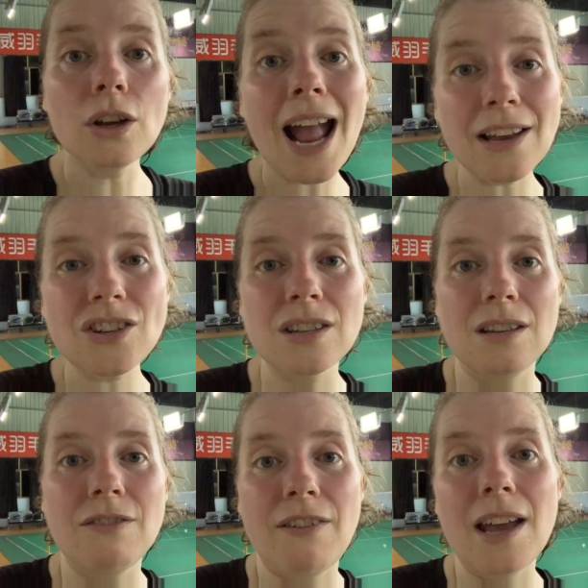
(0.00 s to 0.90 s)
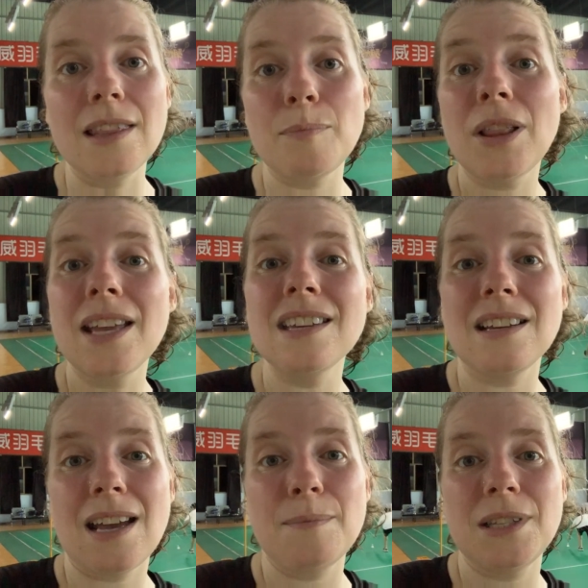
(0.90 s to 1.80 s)
you're actually gonna find that playing in a
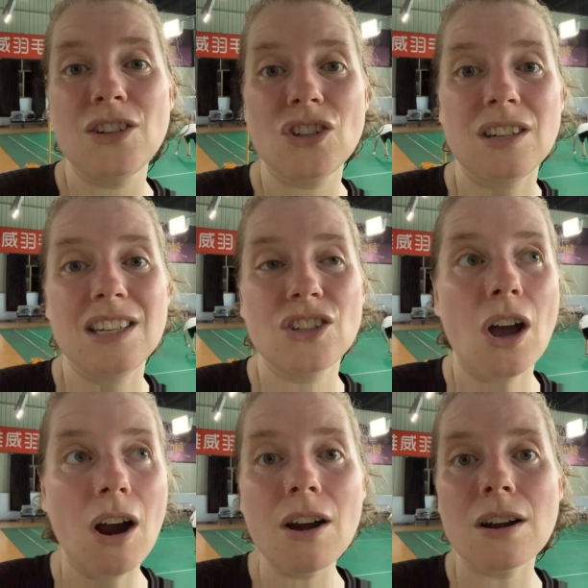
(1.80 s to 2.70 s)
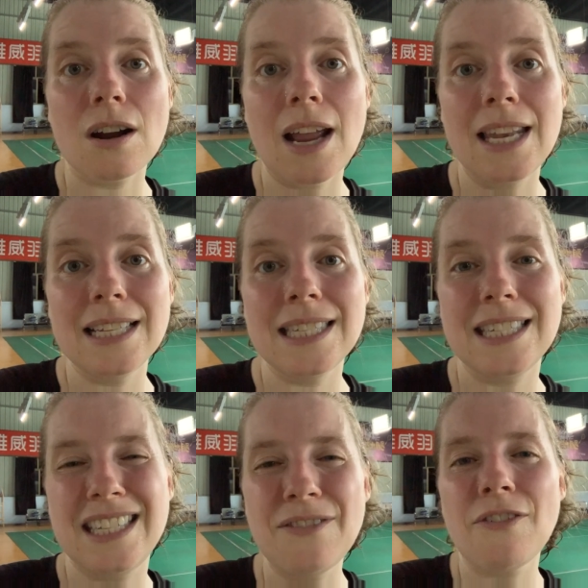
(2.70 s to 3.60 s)
competition is harder and it's
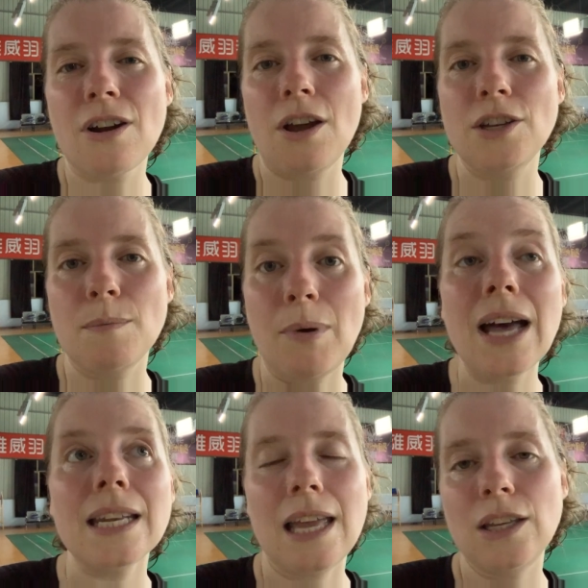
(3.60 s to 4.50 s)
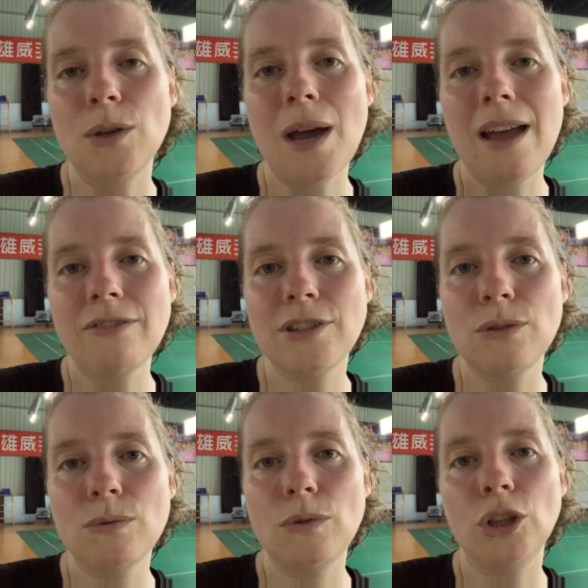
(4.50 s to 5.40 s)
different on your body. And you have
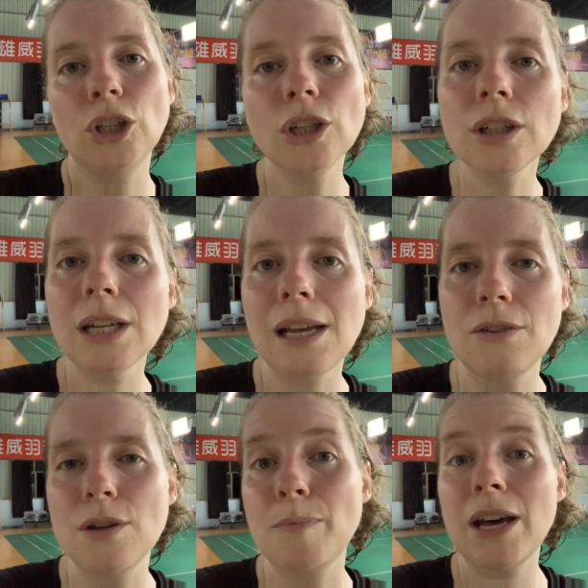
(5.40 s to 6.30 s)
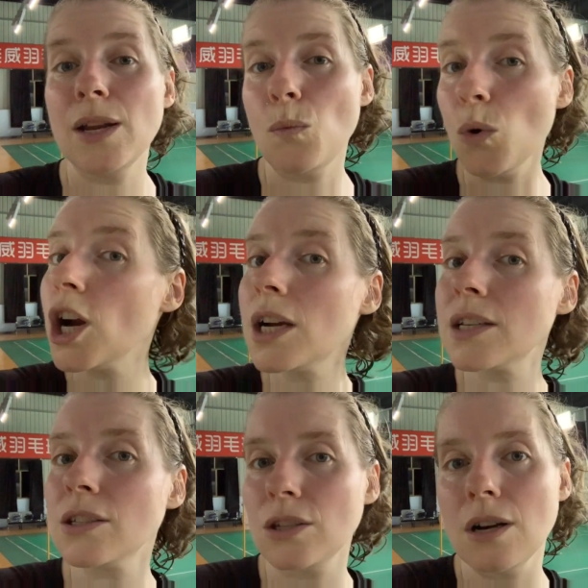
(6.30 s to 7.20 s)
to learn how your body
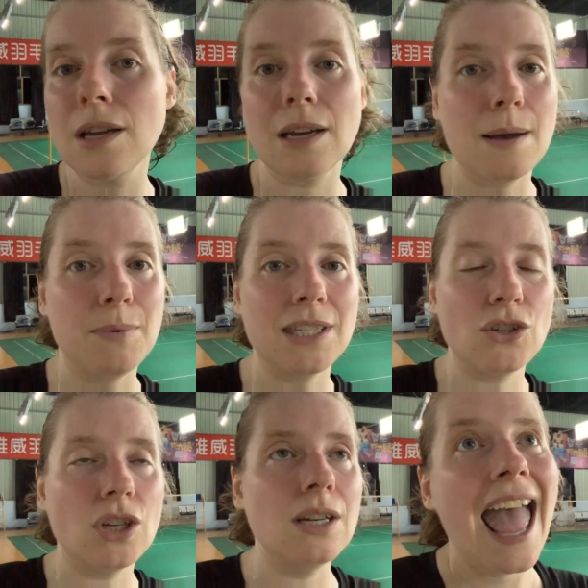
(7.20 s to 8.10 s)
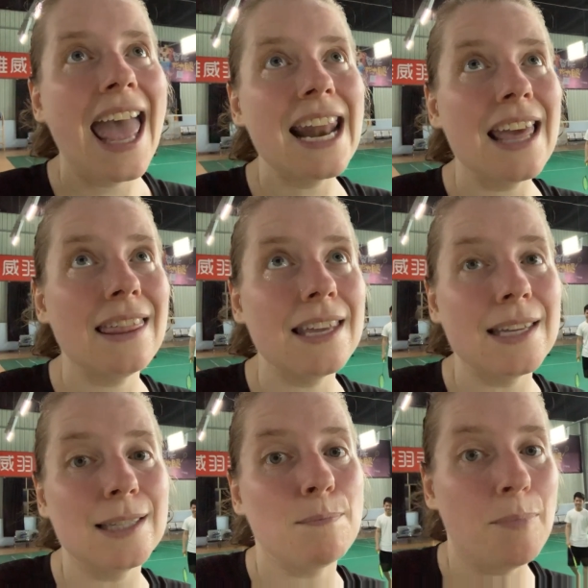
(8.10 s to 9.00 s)
works during a competition. And I think
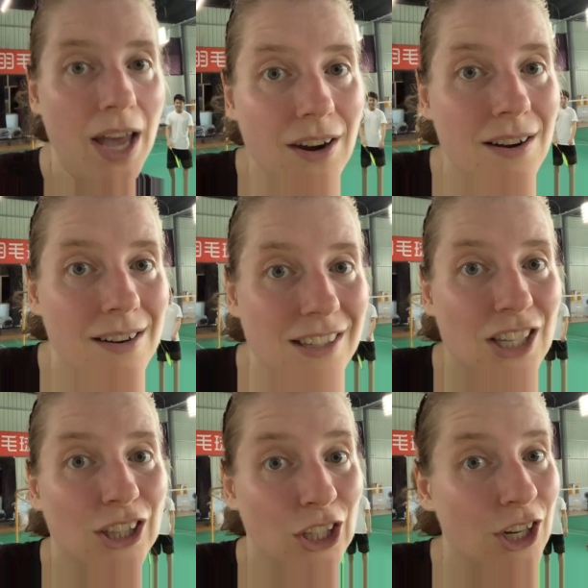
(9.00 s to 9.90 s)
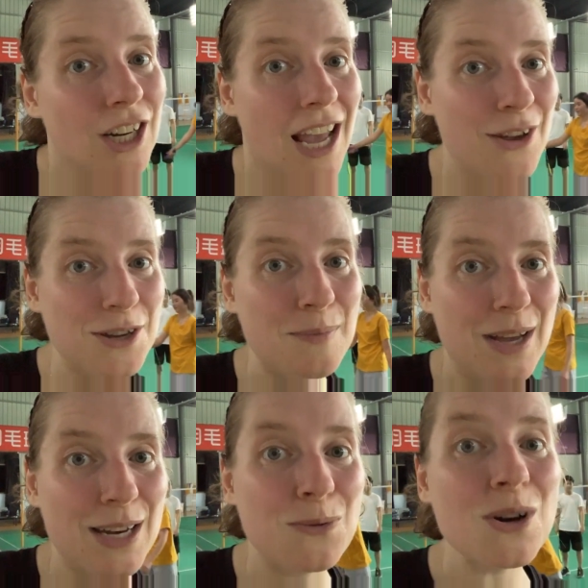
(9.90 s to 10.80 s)
it's better to learn how your
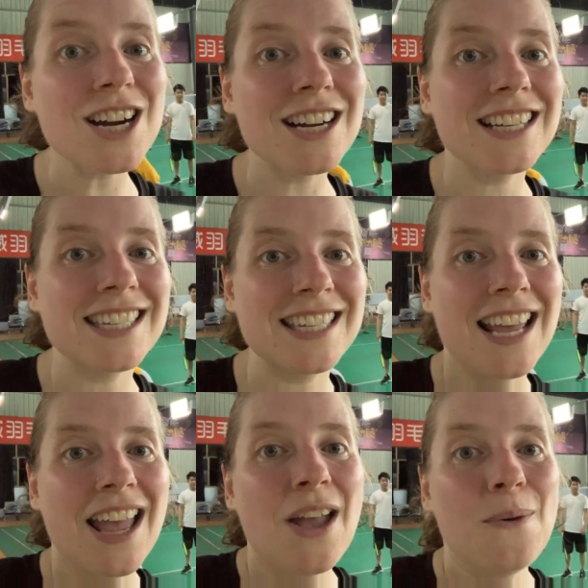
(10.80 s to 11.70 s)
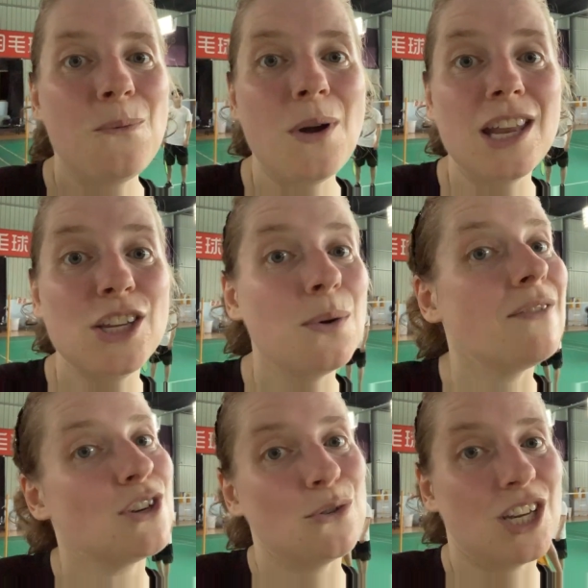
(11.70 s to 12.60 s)
body works when you
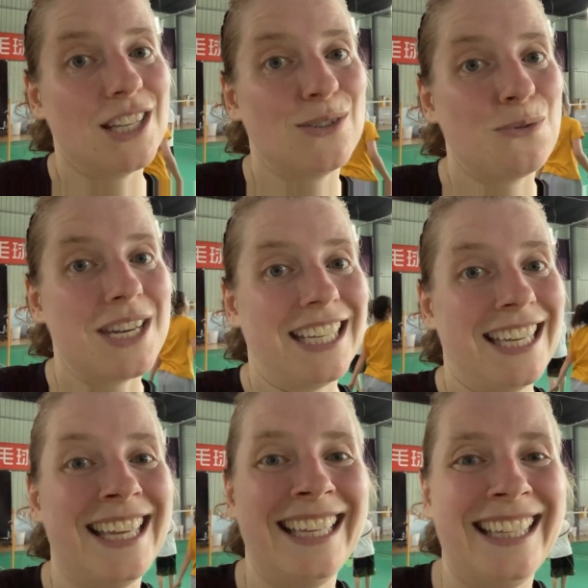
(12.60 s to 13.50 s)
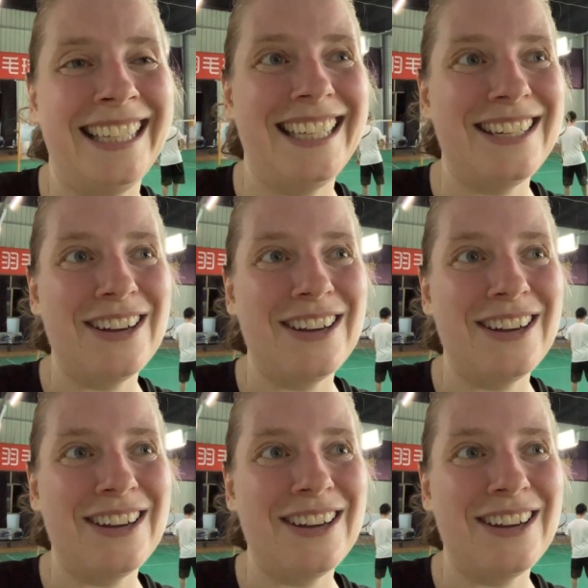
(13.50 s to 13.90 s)
have no chance of winning, you